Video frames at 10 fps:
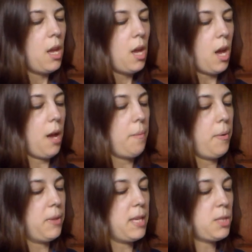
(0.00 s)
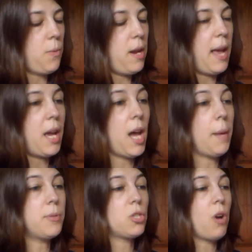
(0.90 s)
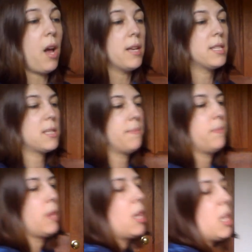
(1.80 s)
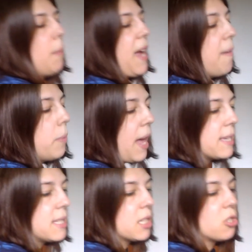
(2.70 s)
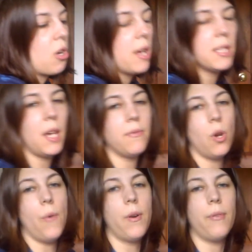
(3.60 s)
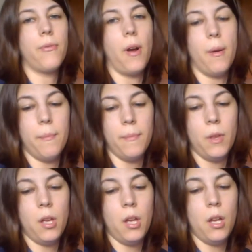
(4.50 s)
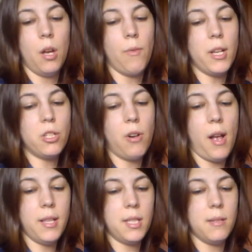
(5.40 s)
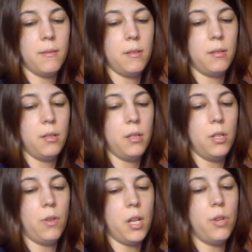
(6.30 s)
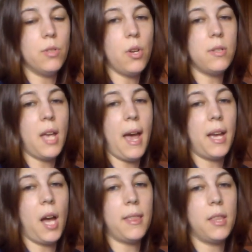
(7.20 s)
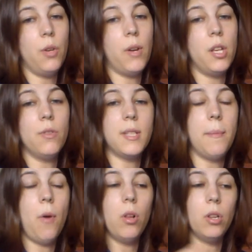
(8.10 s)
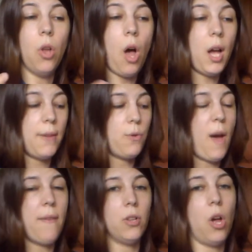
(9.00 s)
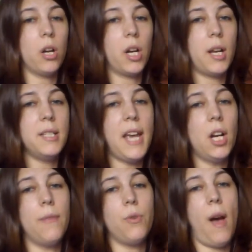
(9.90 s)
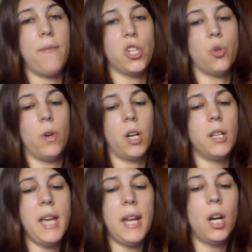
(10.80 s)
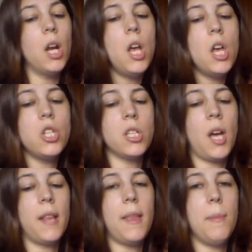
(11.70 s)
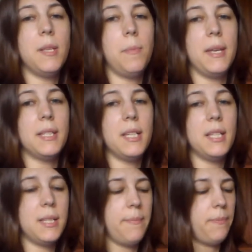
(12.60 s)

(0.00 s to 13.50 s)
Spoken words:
But with this one, I cut up straws. You might have plastic straws left over from restaurants. You can use those. You can use them long if you have a longer container. If you have a shorter container, just cut them into pieces